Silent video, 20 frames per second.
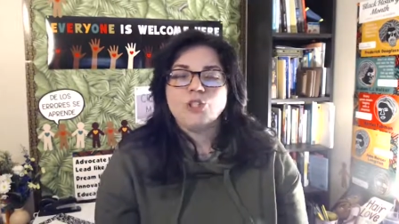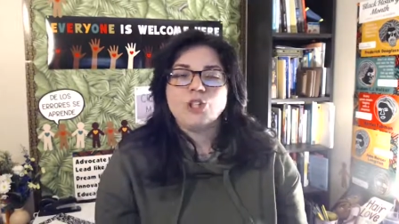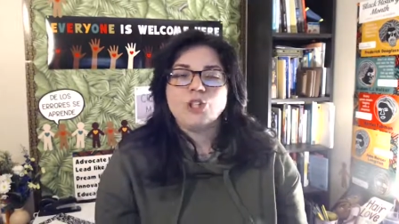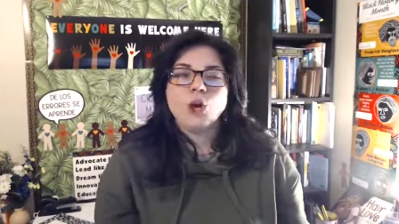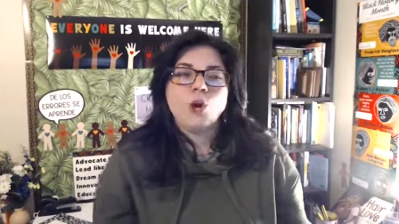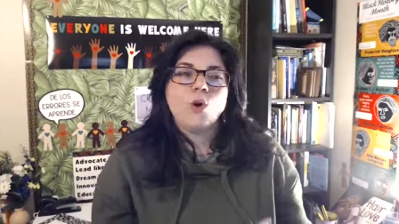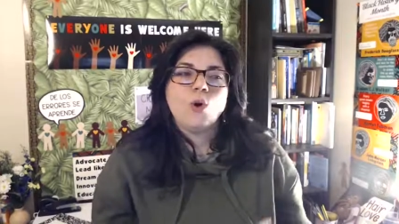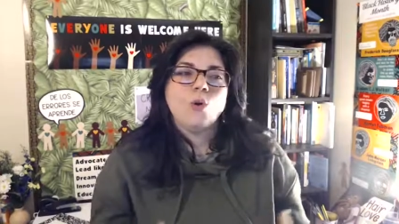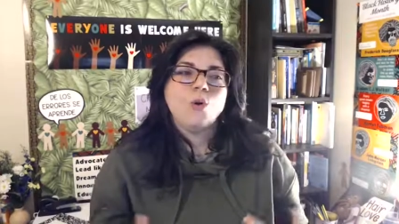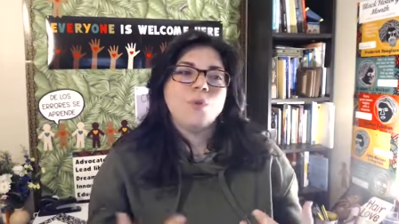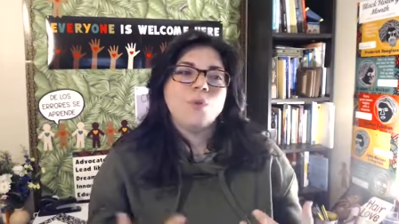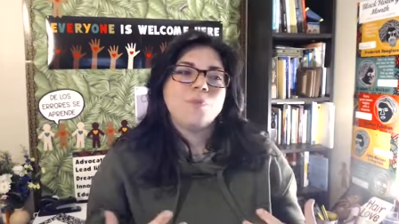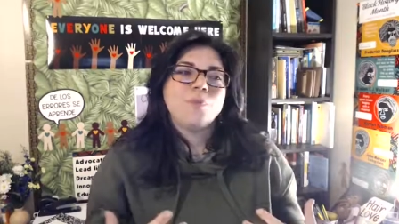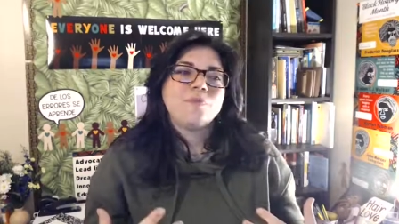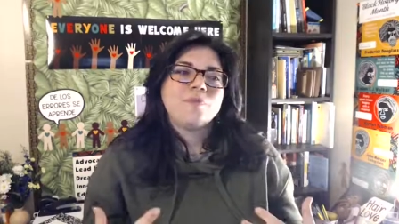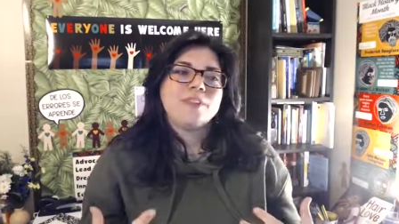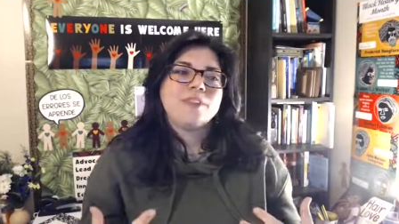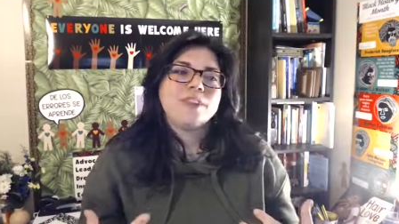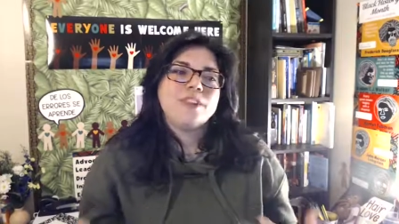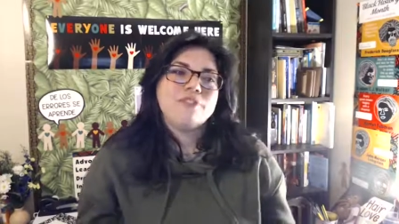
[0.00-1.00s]
So,
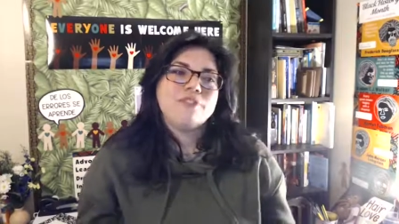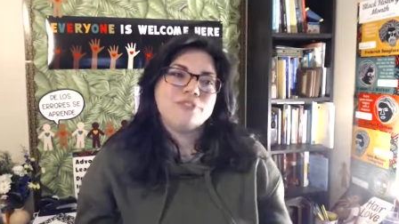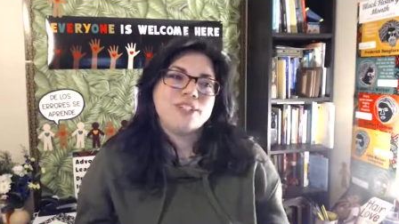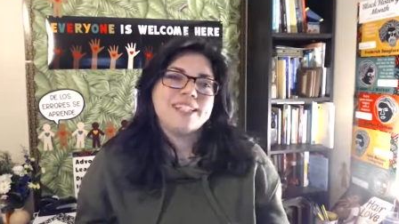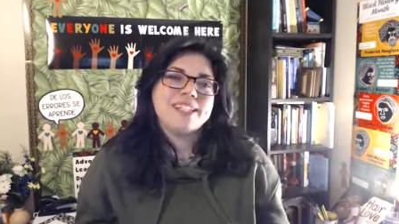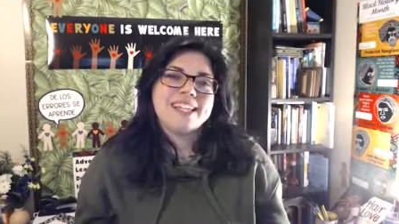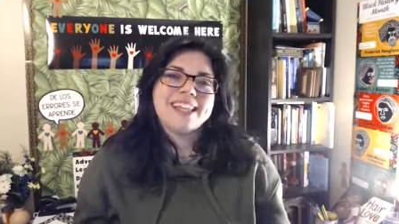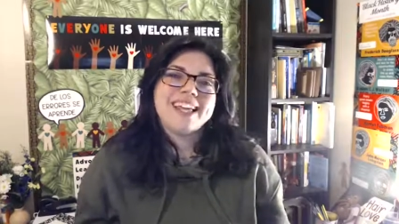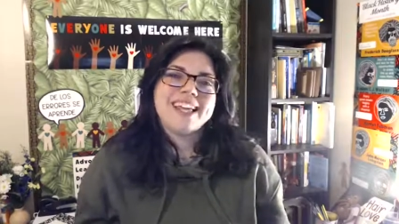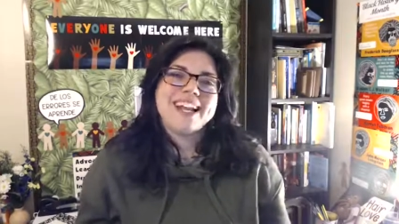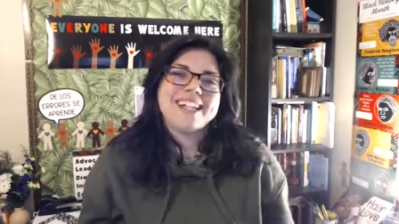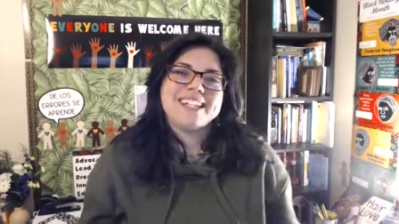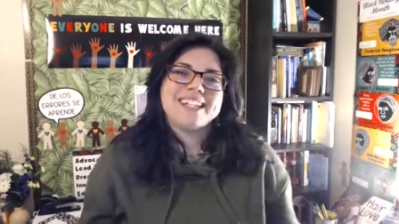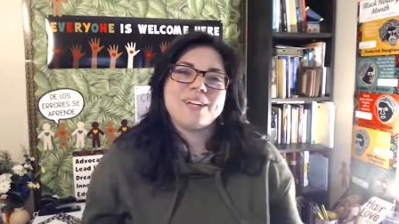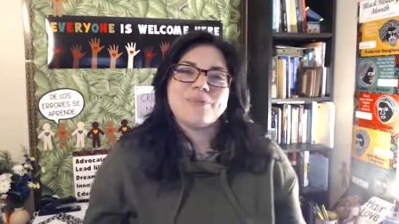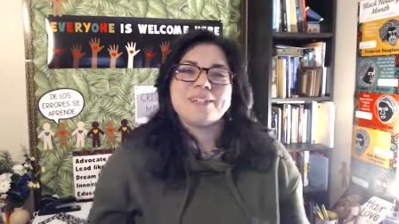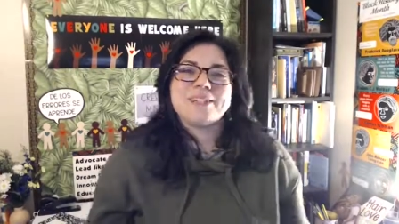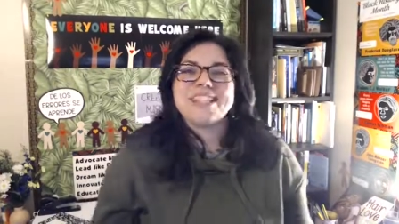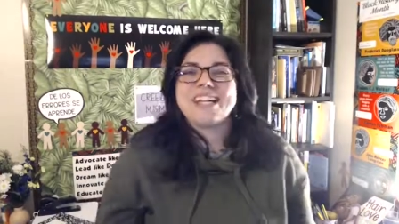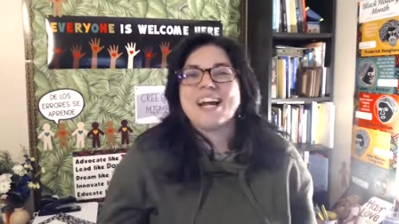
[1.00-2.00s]
the first thing that I
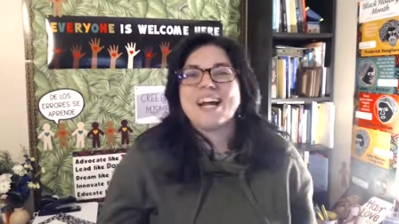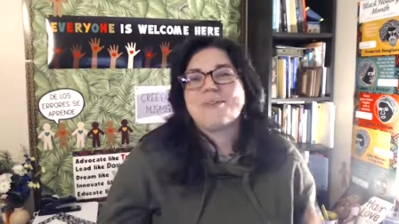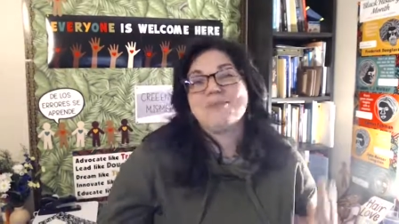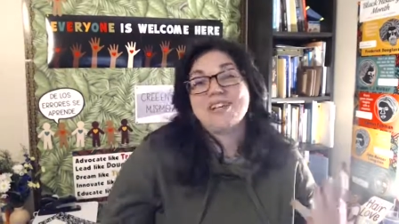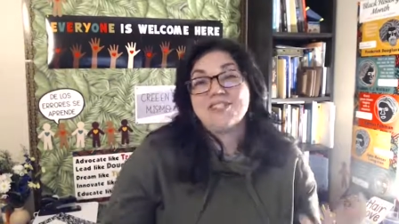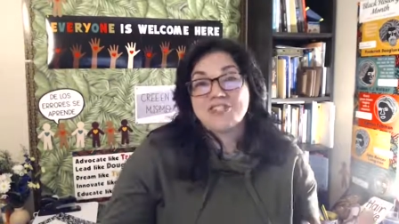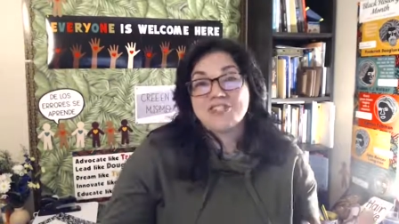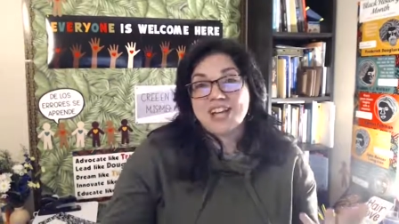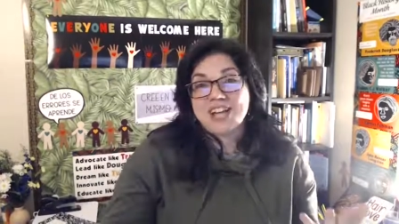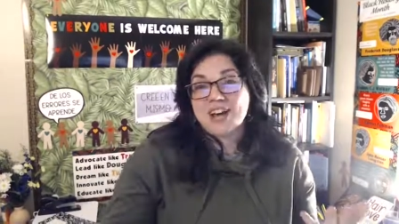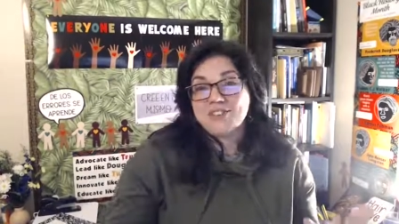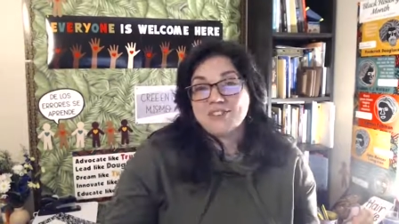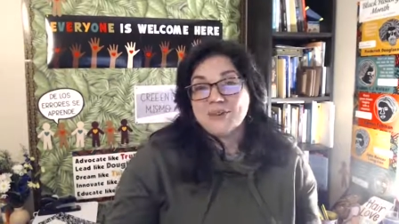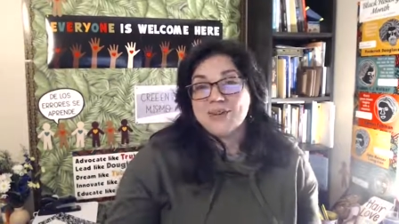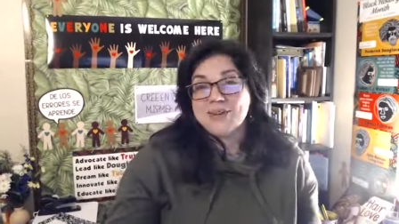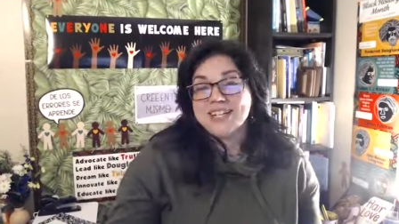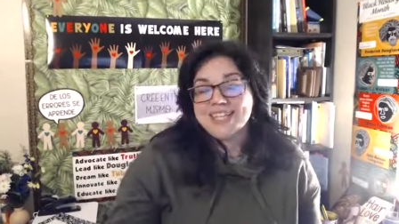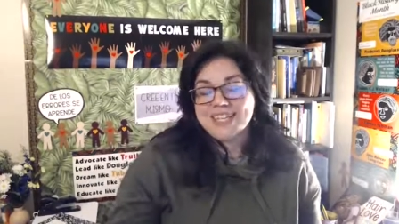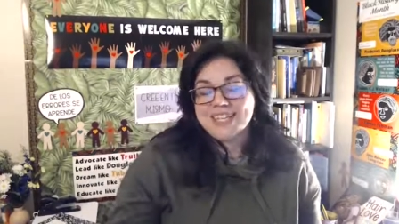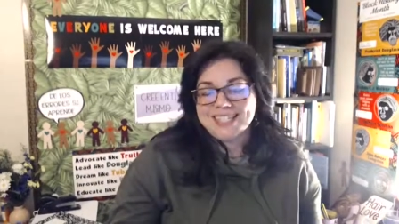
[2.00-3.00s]
did was that I reached out to
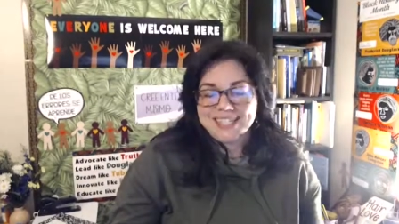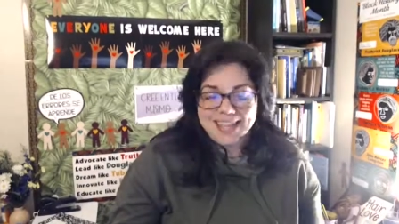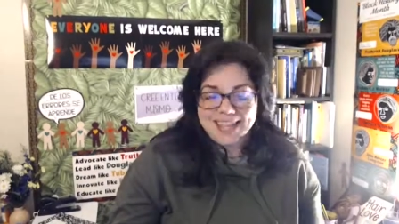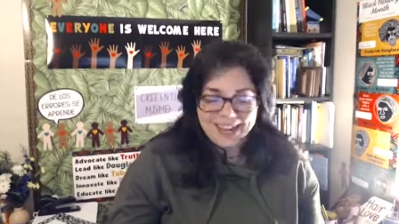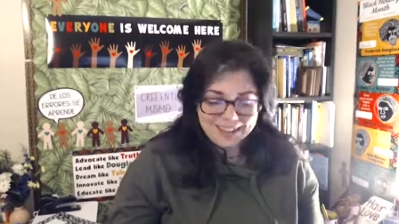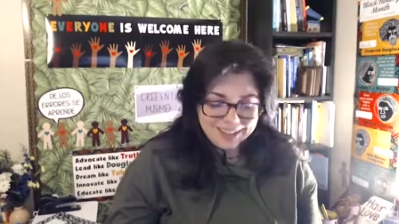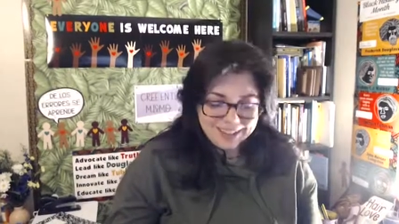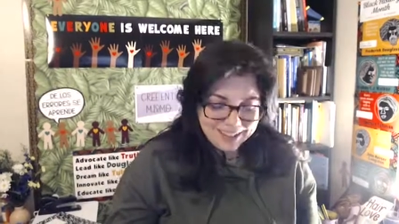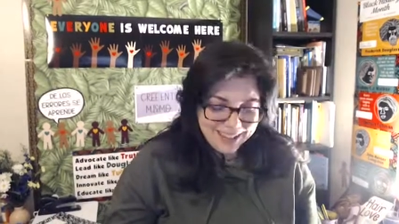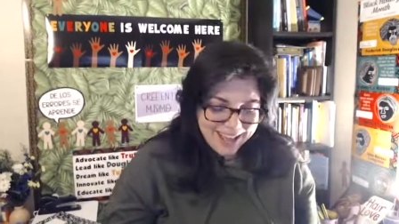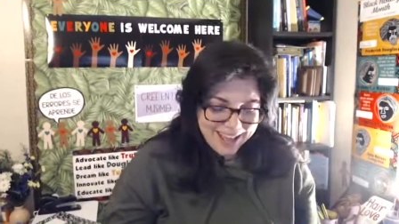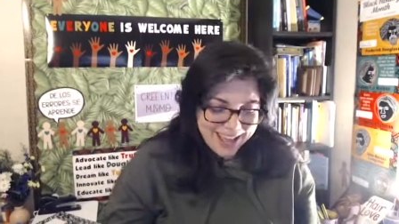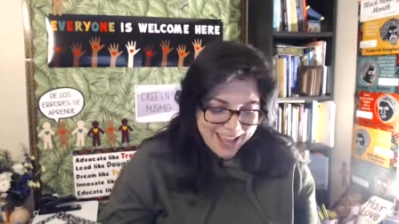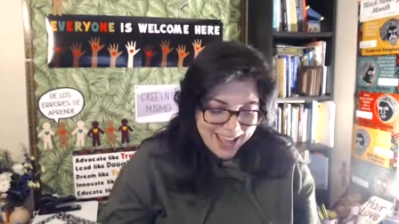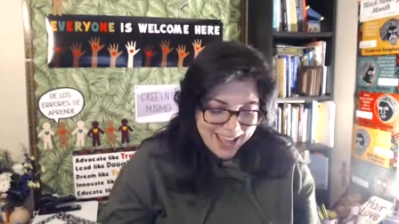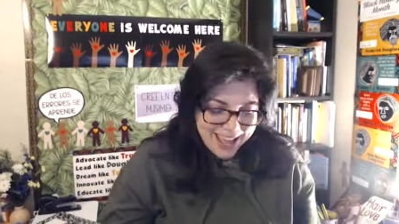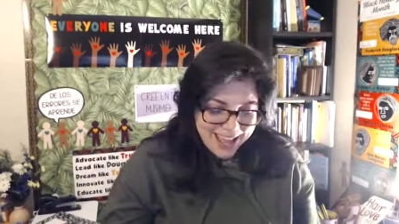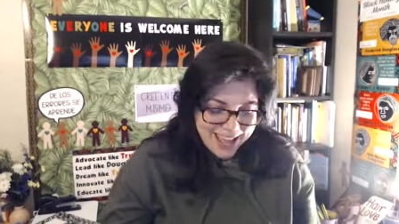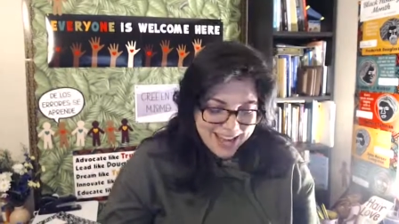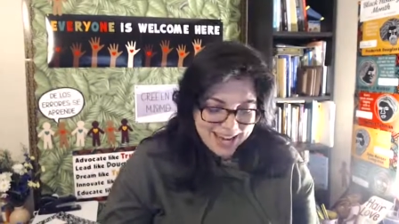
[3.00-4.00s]
Anitza
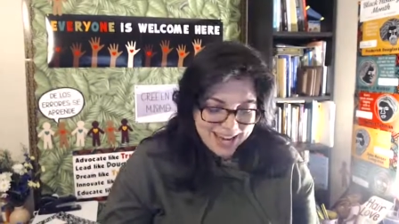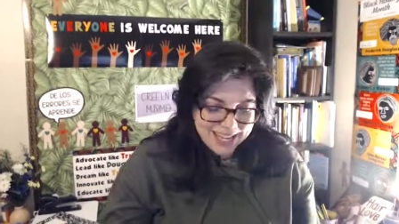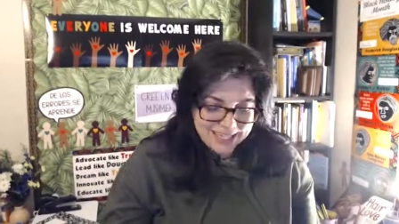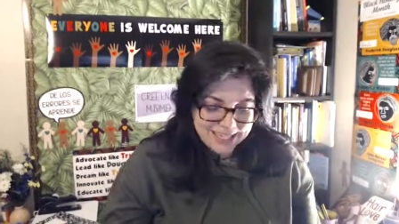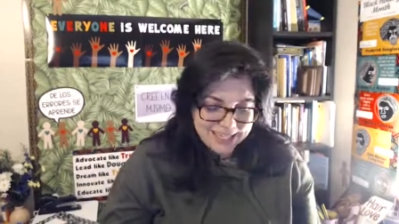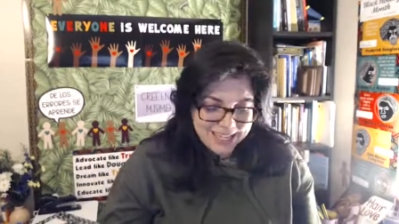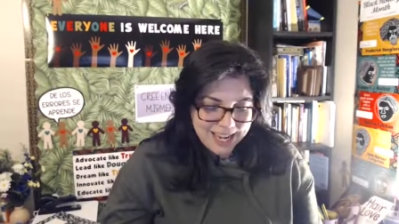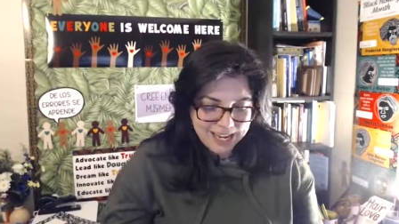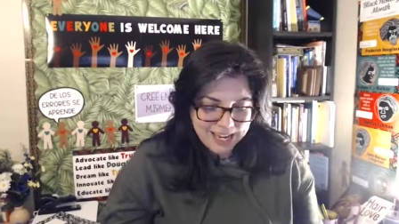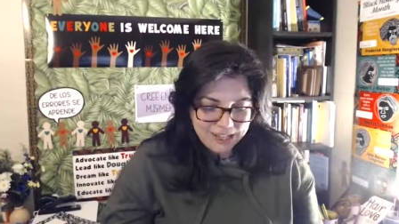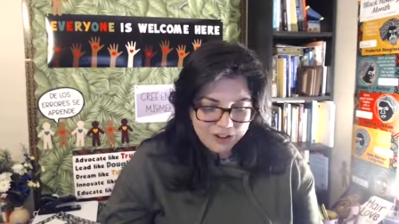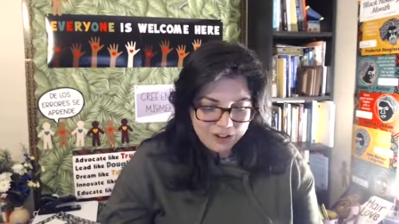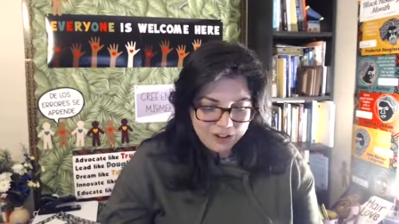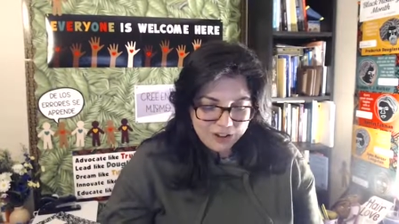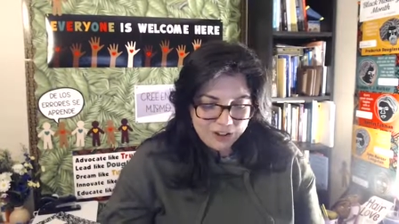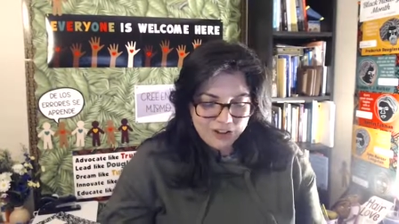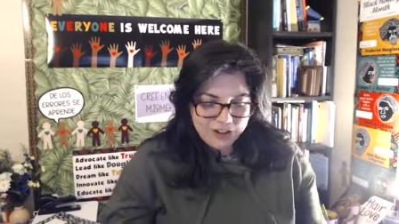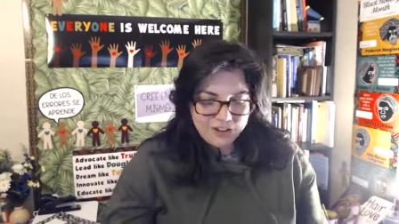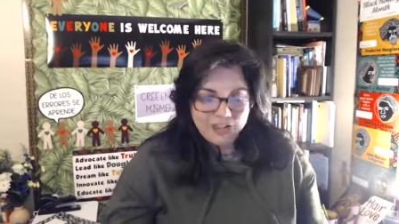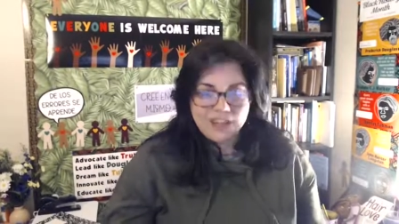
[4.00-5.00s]
and I said, you
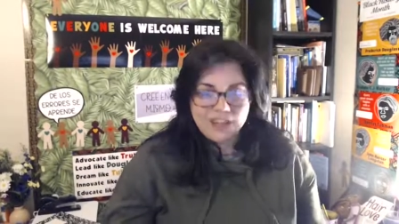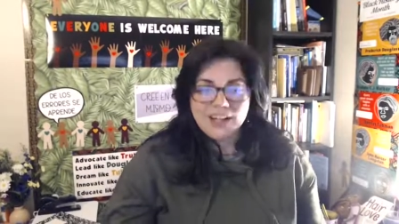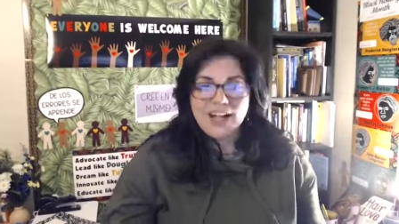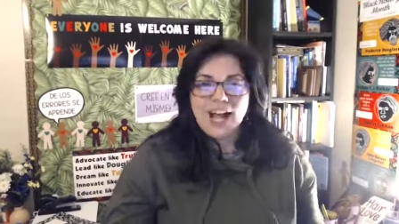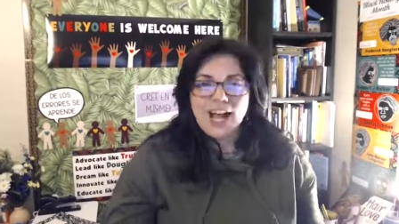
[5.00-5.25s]
know,